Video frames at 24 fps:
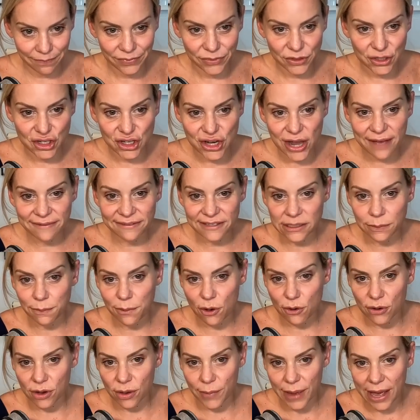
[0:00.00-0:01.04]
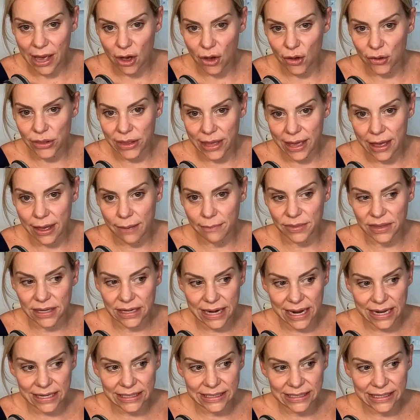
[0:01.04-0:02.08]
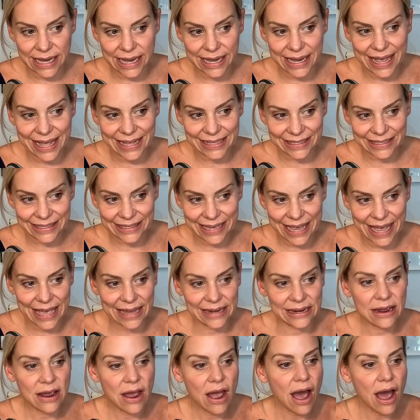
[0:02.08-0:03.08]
Jeff spoke about them the next day and said,